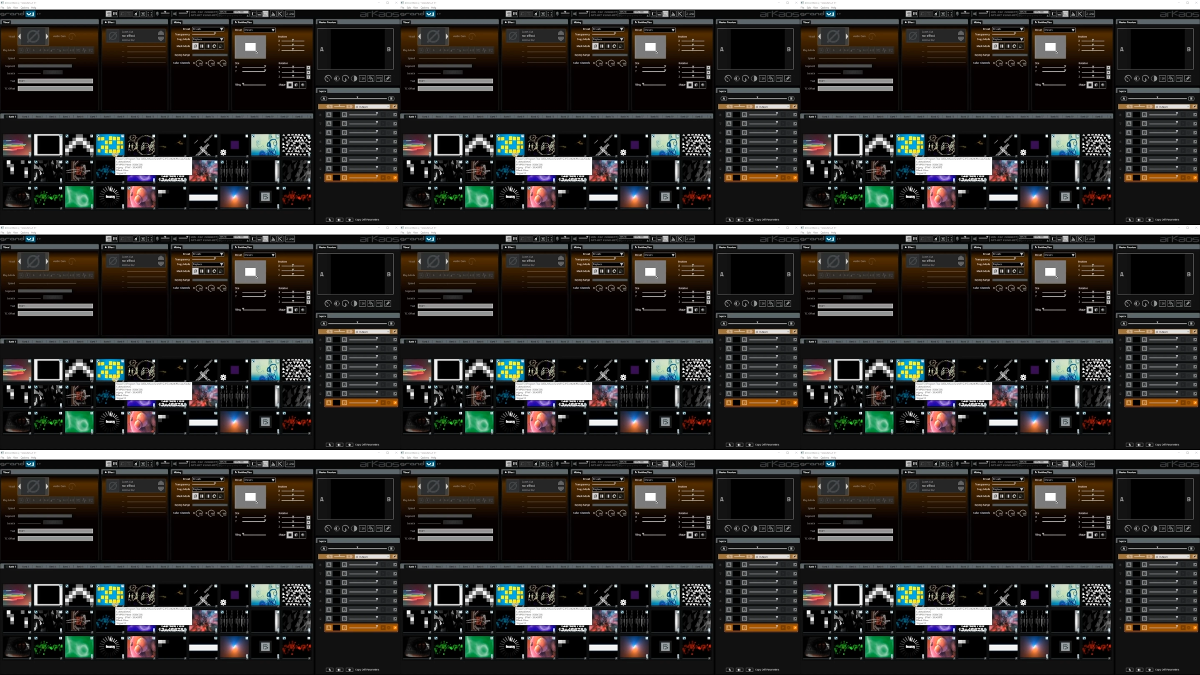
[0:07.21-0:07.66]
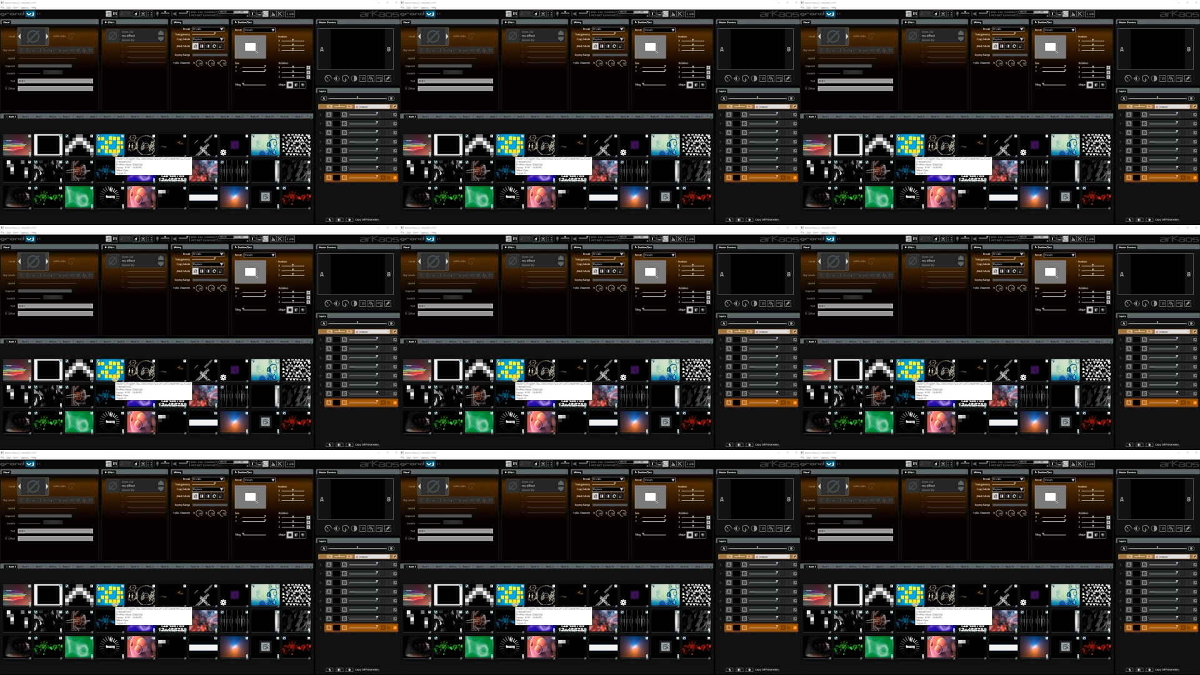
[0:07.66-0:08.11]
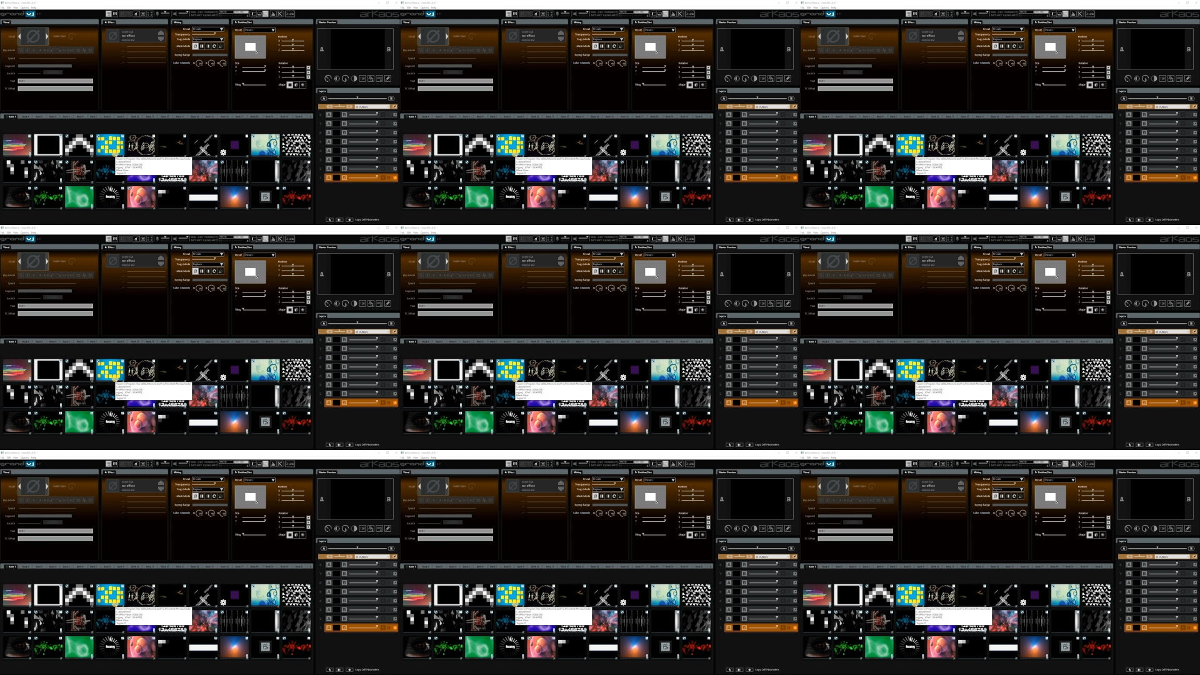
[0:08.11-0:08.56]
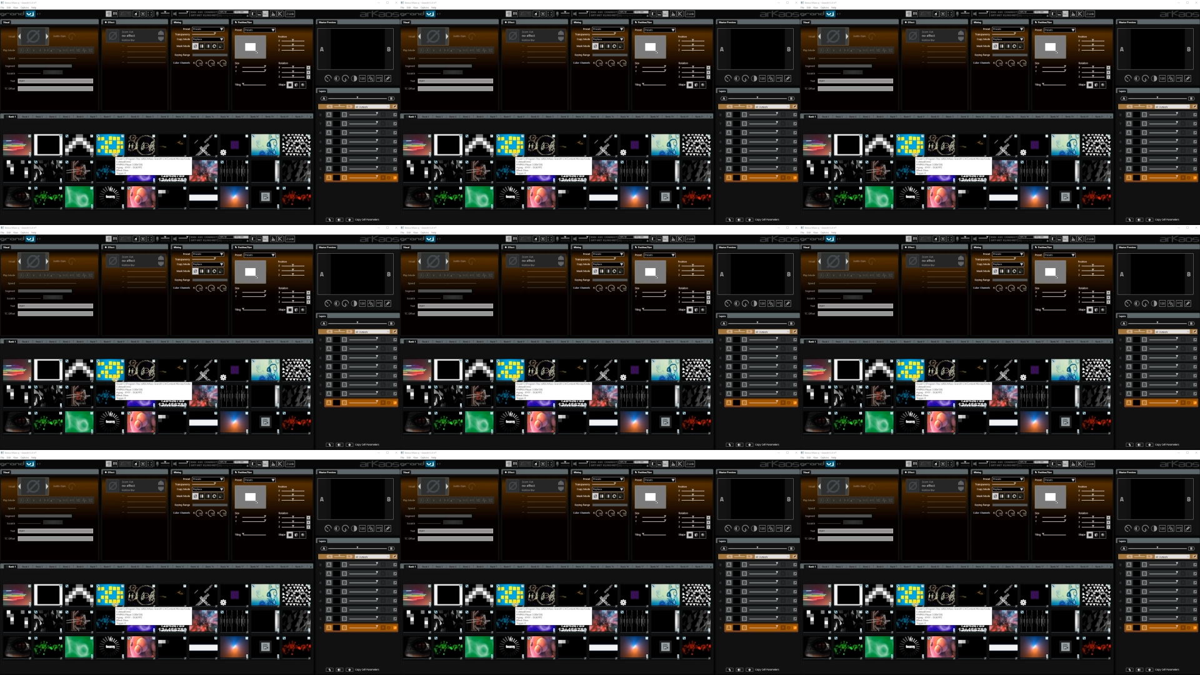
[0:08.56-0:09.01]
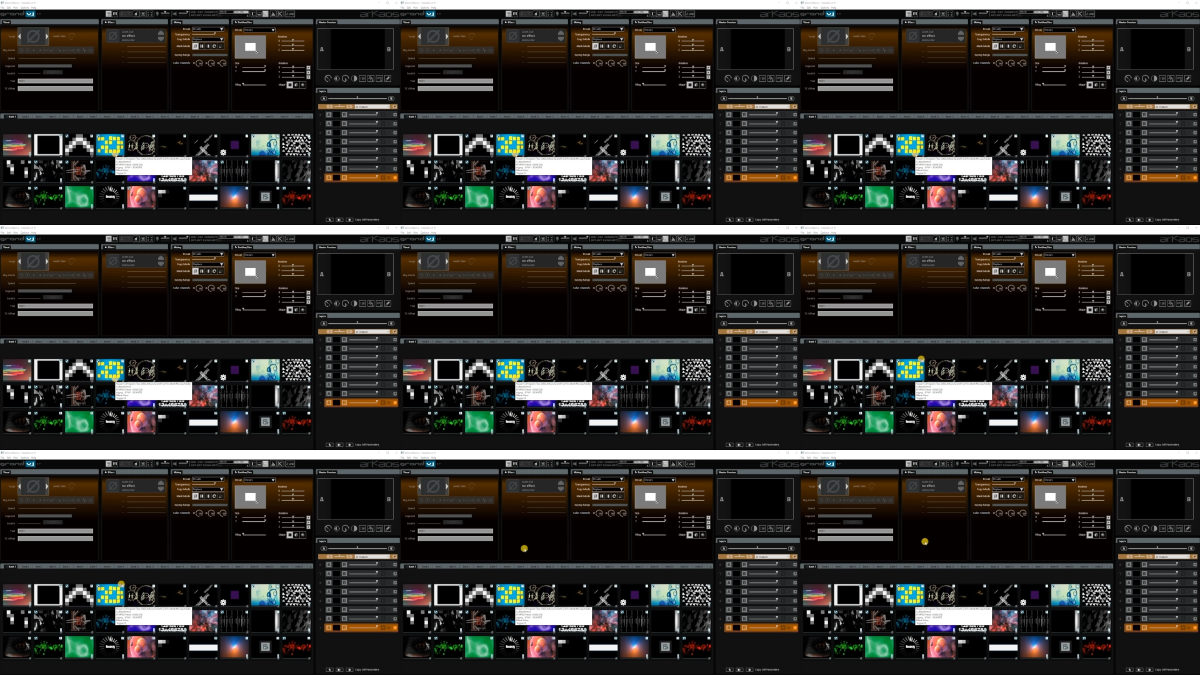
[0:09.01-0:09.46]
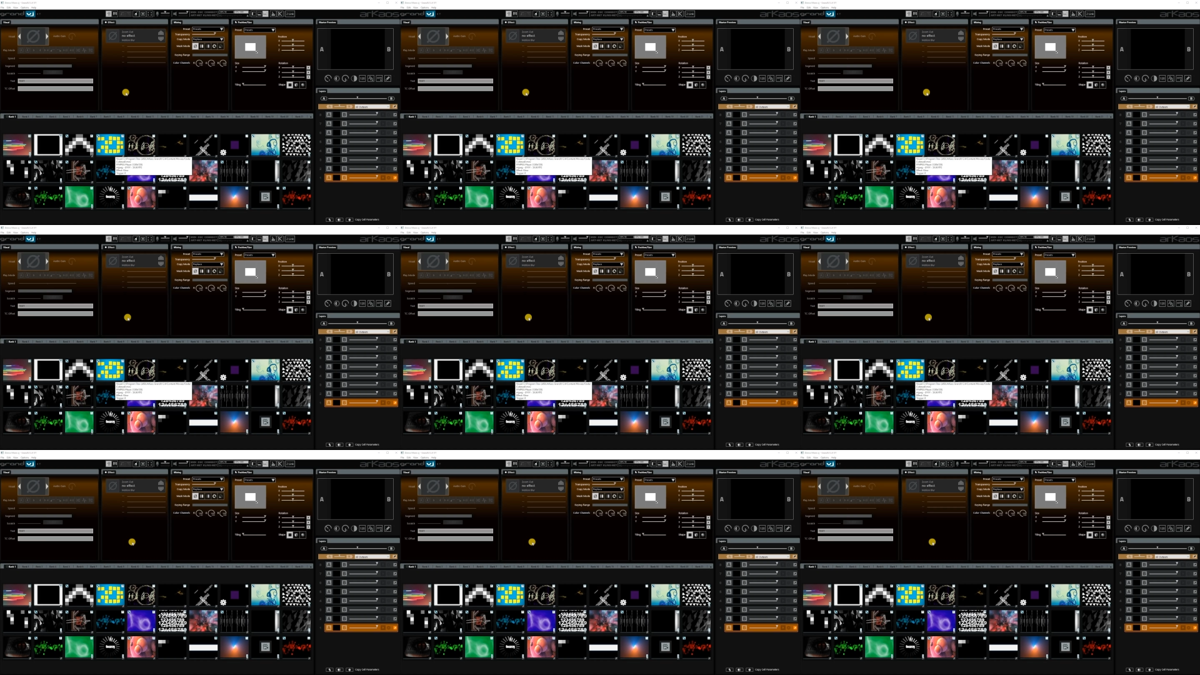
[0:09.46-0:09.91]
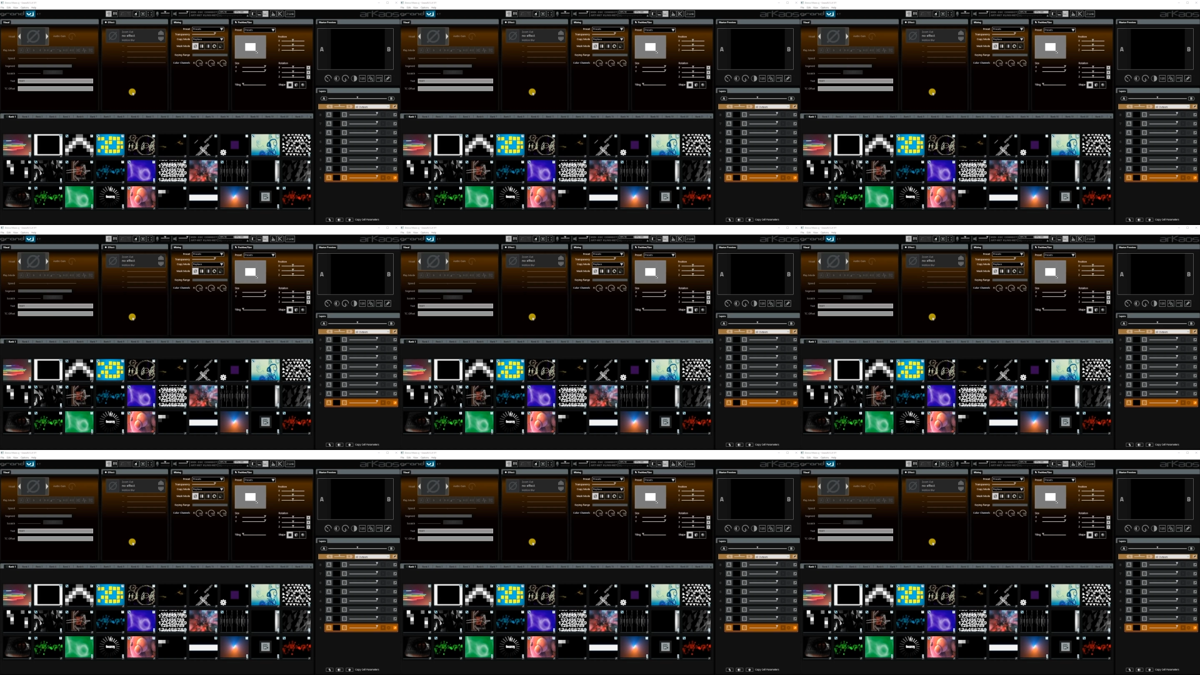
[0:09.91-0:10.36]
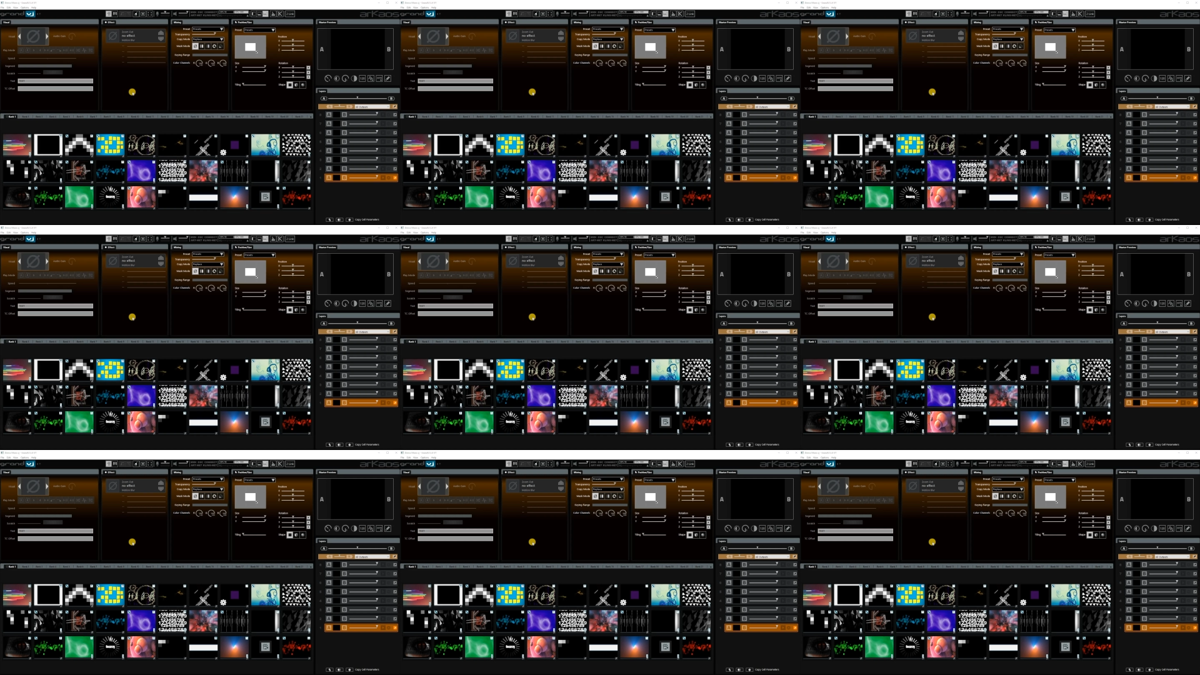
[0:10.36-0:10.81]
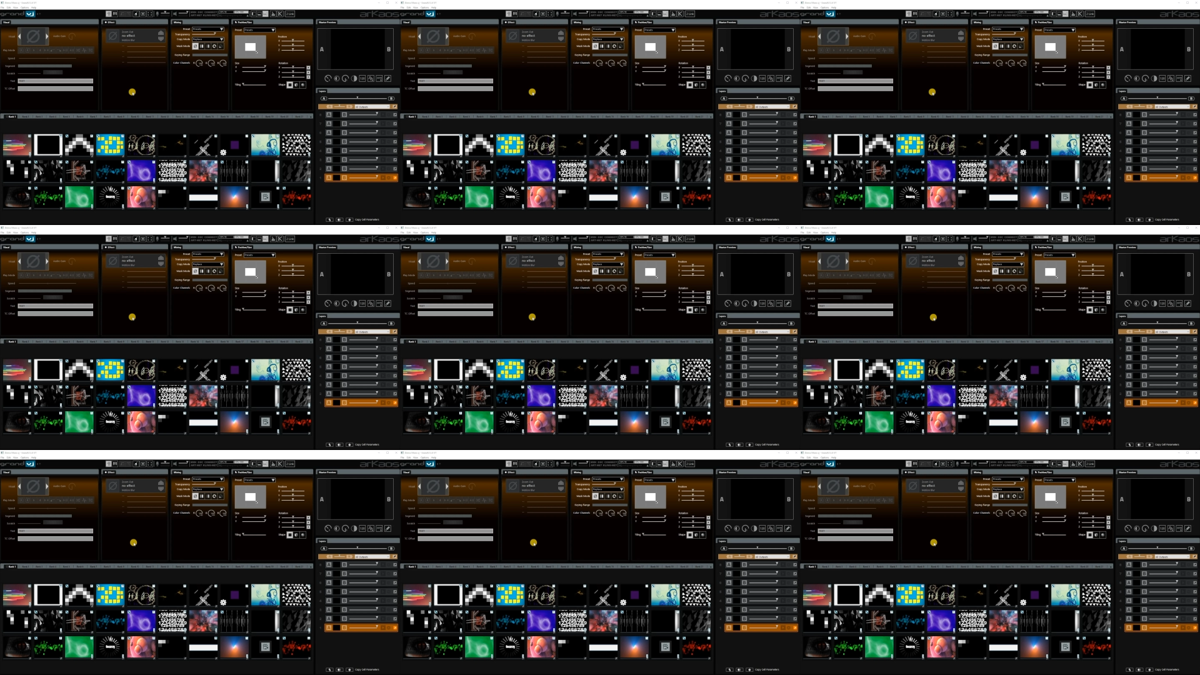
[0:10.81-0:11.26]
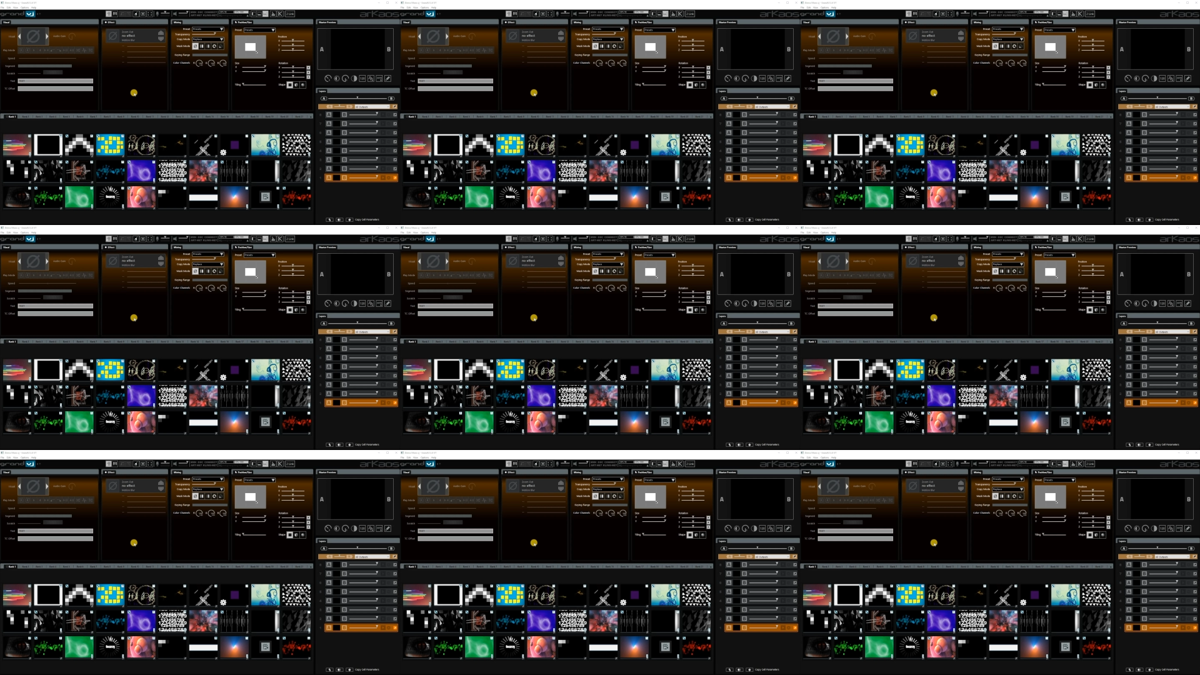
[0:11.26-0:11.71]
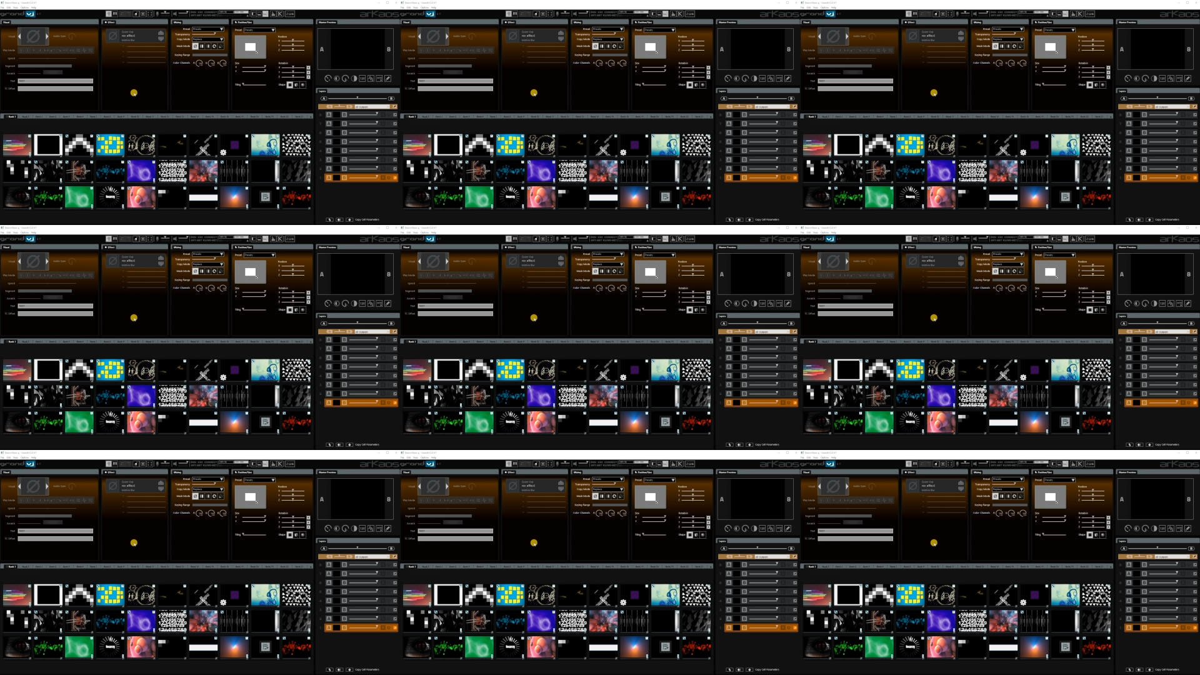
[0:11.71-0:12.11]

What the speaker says: Nobody's mouth can be seen.